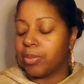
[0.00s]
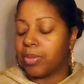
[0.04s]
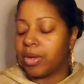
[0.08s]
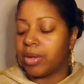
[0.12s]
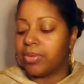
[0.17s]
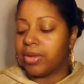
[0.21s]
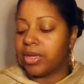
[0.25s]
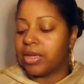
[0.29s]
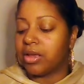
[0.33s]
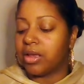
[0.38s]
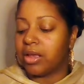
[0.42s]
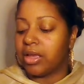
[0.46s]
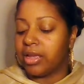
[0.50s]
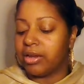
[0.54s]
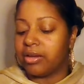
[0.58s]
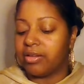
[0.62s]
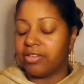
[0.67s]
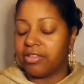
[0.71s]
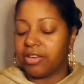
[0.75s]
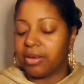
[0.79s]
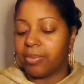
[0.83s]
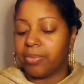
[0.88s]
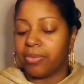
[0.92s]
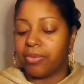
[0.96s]
Maybe in
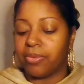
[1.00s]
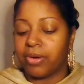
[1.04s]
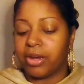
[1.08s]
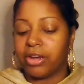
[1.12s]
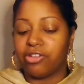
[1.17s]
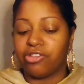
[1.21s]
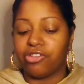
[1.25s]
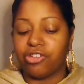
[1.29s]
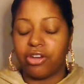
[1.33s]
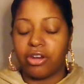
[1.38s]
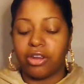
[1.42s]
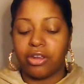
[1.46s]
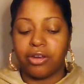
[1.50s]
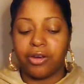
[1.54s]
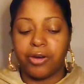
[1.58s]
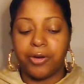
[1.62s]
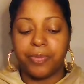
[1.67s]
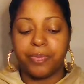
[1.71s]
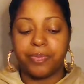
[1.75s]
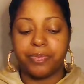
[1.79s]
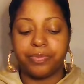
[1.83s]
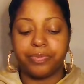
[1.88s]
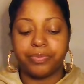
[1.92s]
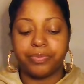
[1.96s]
separation here.